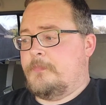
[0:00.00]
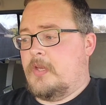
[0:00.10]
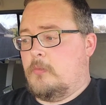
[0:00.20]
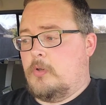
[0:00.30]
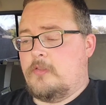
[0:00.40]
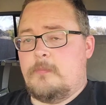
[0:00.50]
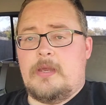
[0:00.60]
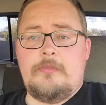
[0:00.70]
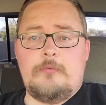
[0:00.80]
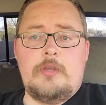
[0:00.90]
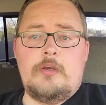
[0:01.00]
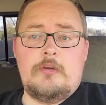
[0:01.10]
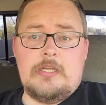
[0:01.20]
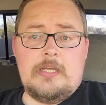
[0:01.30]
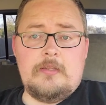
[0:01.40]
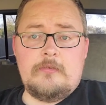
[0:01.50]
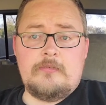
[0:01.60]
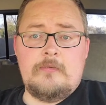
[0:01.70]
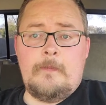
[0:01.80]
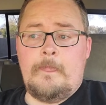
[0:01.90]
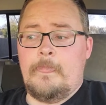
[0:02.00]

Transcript: That was about $300.